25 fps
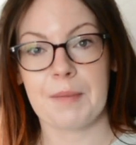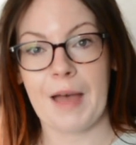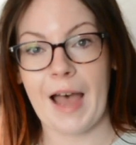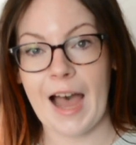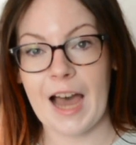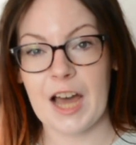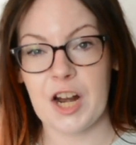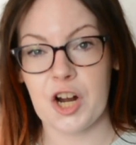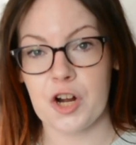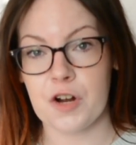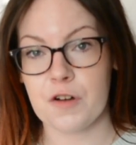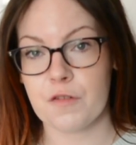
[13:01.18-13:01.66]

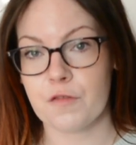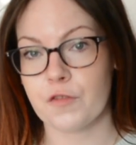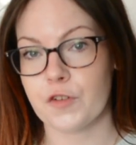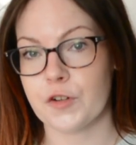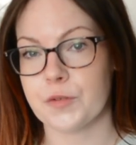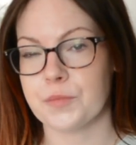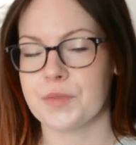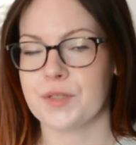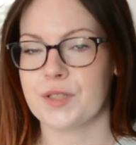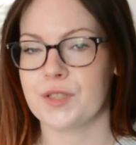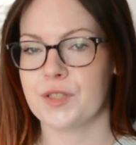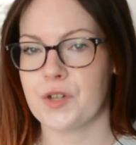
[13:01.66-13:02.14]
pattern
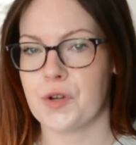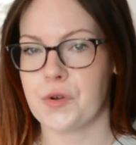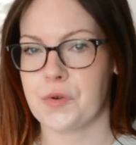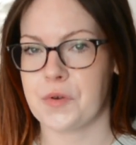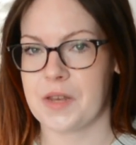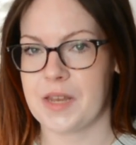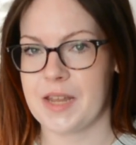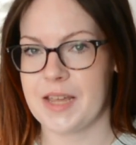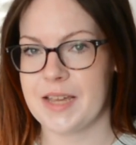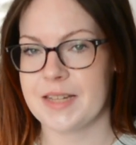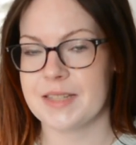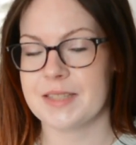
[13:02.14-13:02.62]
from
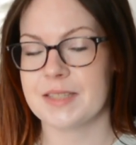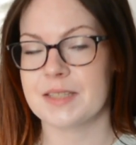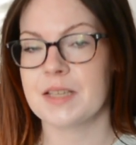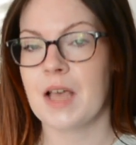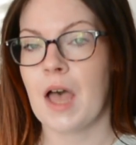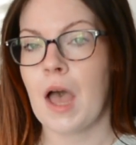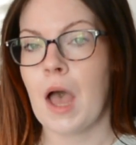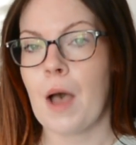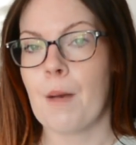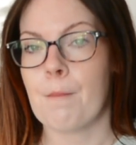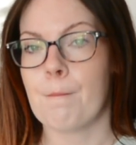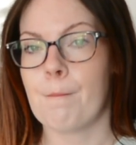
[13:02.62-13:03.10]
Stone Knits,
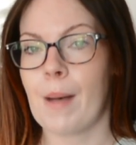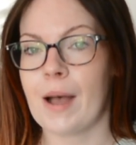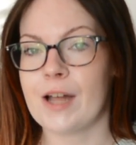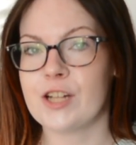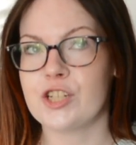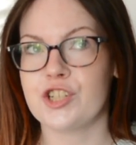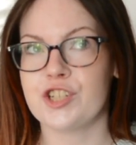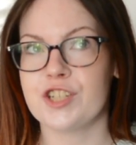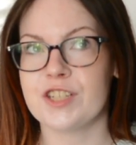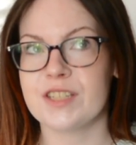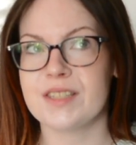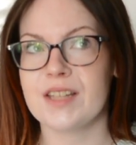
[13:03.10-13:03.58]
but
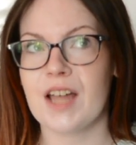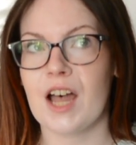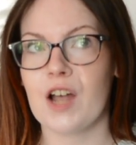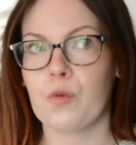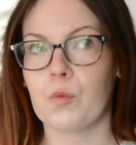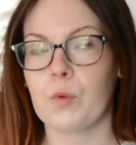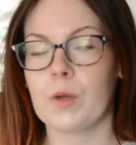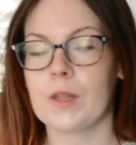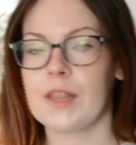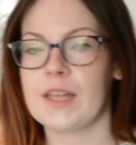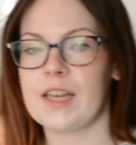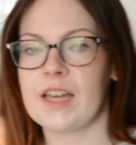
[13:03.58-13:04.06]
she's
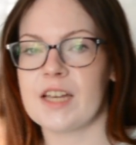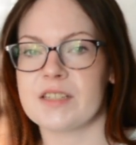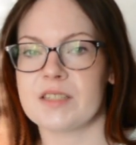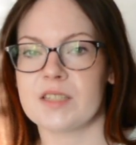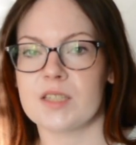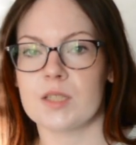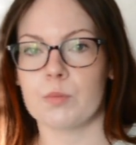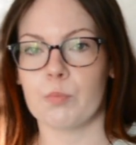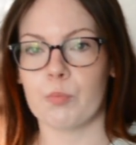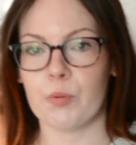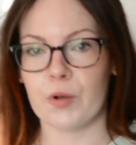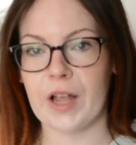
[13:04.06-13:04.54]
not really a
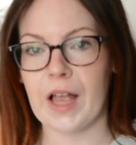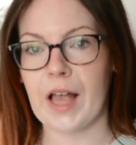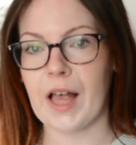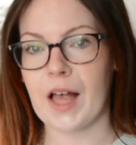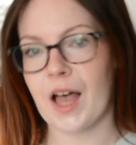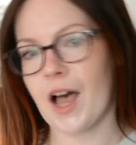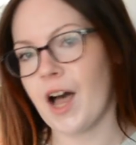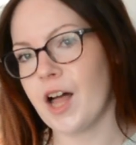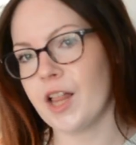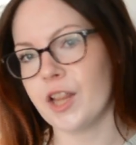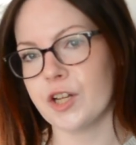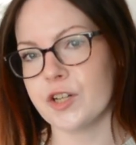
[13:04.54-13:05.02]
spring
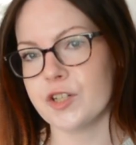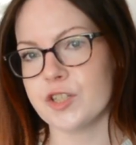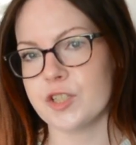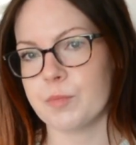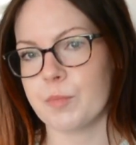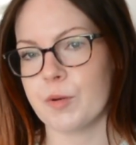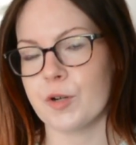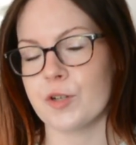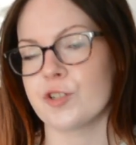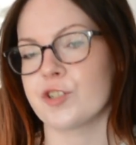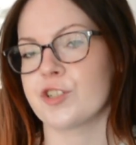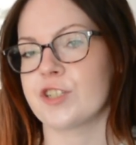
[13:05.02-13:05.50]
colors
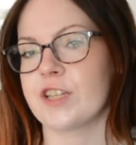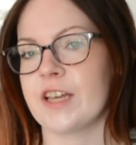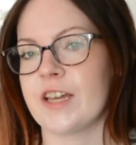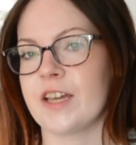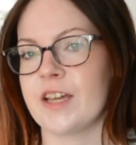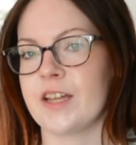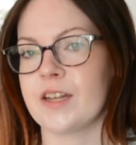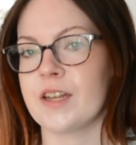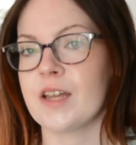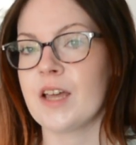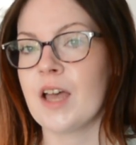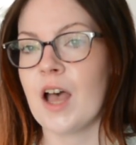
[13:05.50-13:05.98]

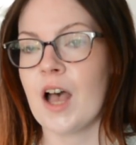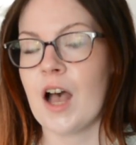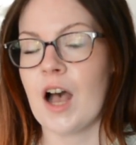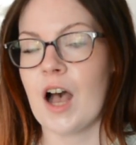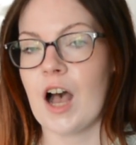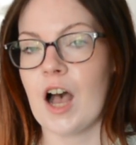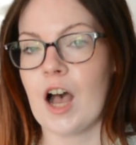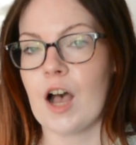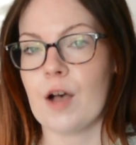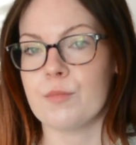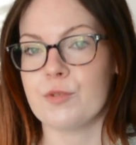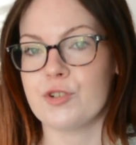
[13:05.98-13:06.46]
person.
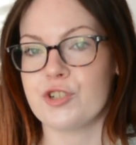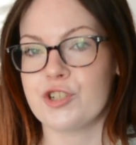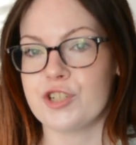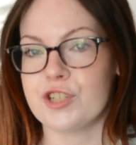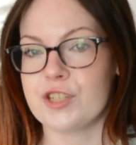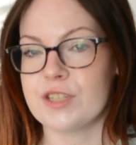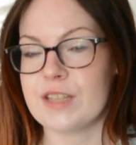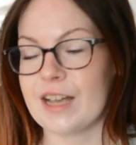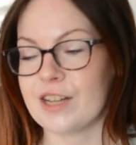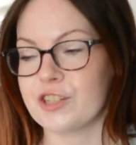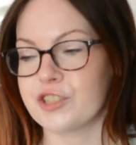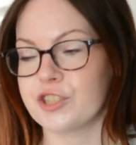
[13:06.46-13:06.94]

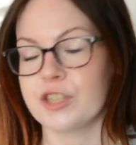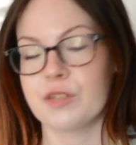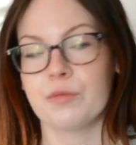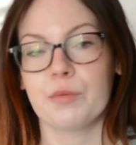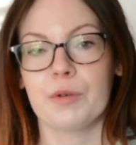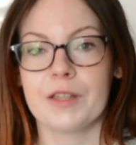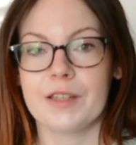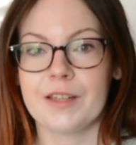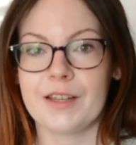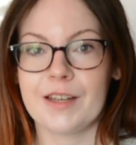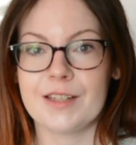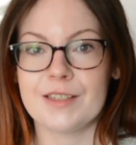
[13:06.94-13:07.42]
She's actually
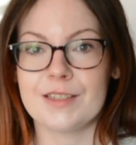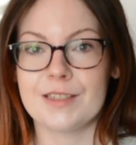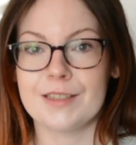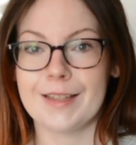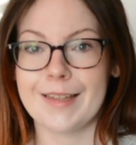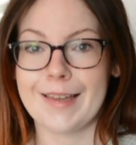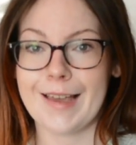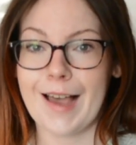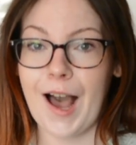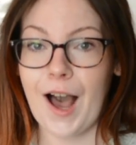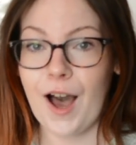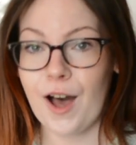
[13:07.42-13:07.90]
really into
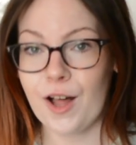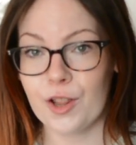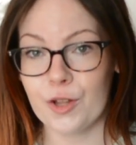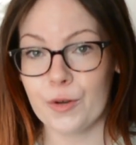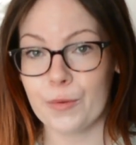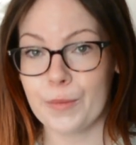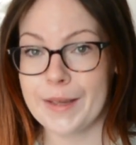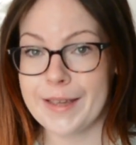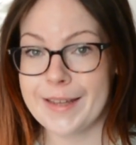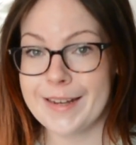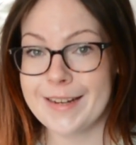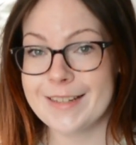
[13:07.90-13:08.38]
like
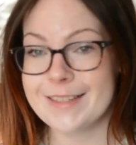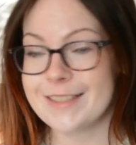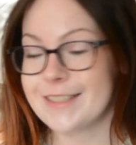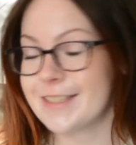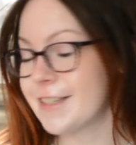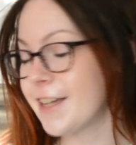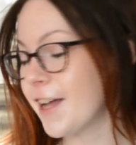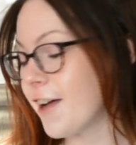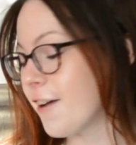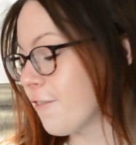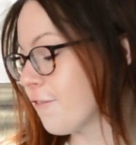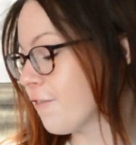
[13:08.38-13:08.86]
Halloween and
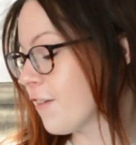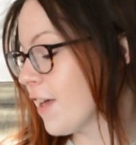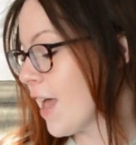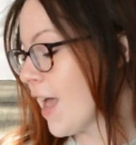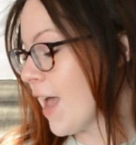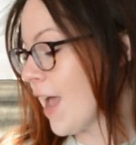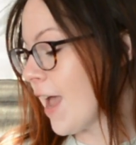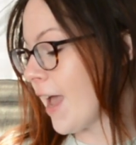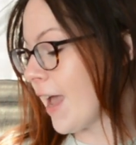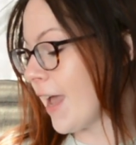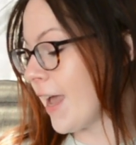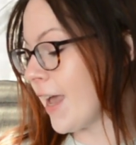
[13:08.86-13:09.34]
stuff,
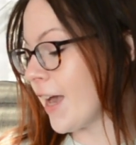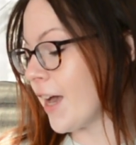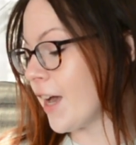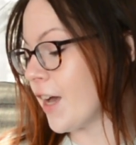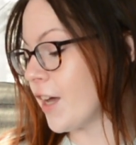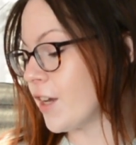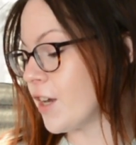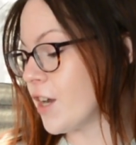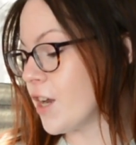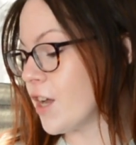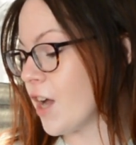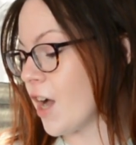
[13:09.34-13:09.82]

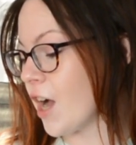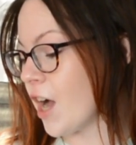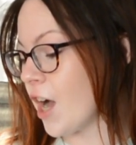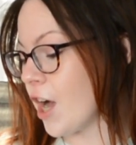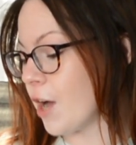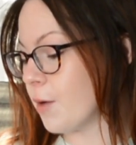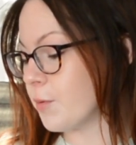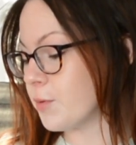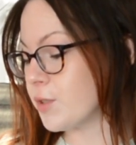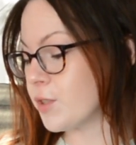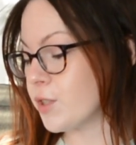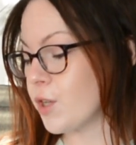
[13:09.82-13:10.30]
and
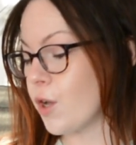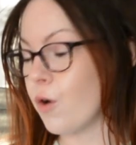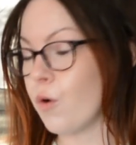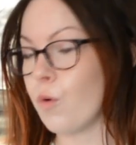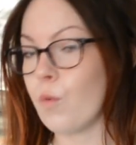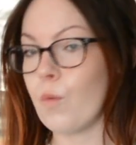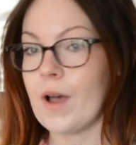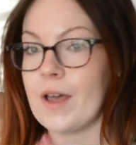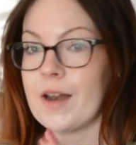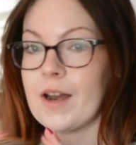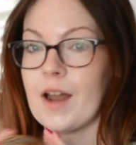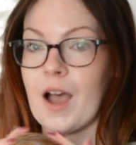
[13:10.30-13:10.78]
so
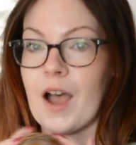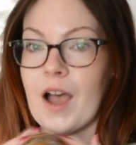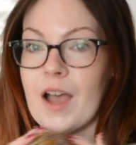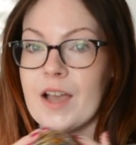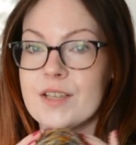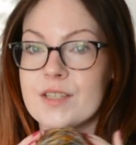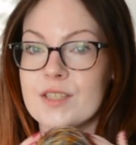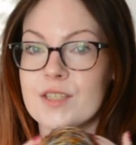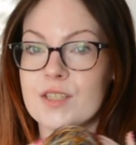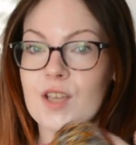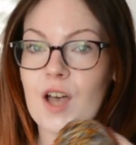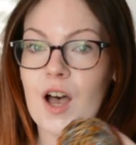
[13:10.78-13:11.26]
when I
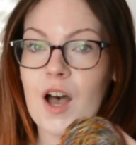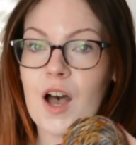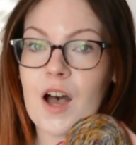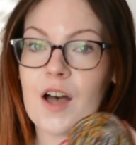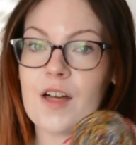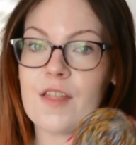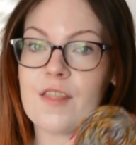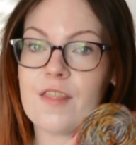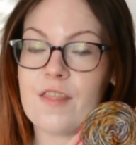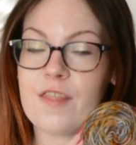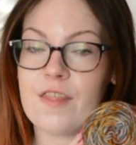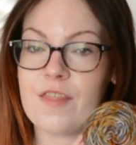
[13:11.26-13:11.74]

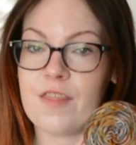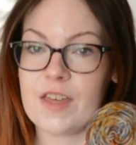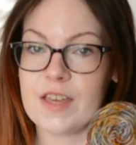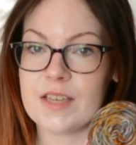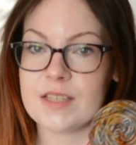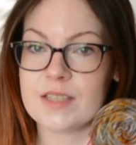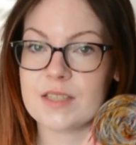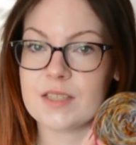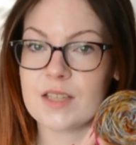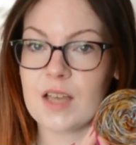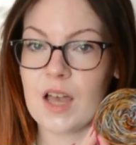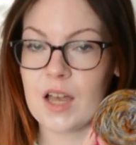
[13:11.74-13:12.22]
saw
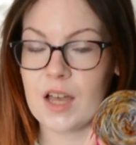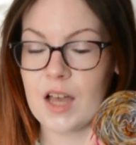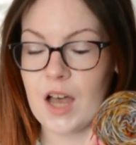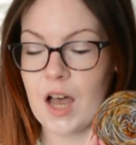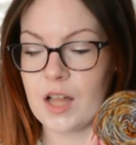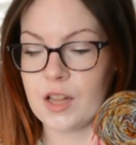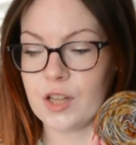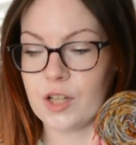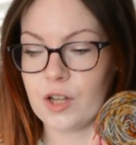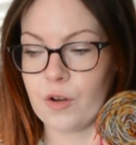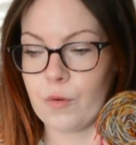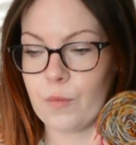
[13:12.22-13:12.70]
this
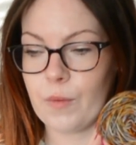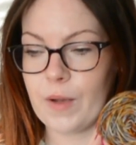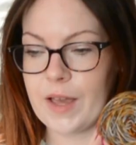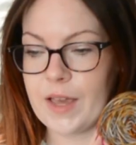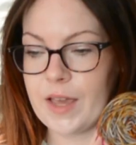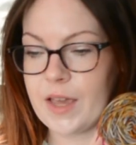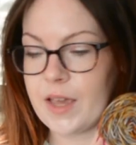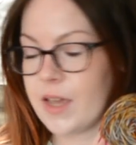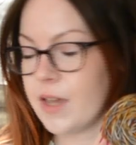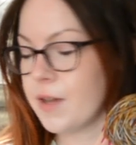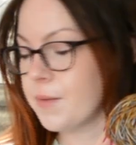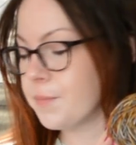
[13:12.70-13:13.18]

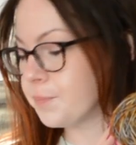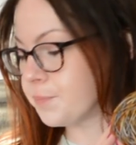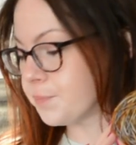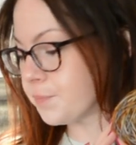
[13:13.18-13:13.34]
colorway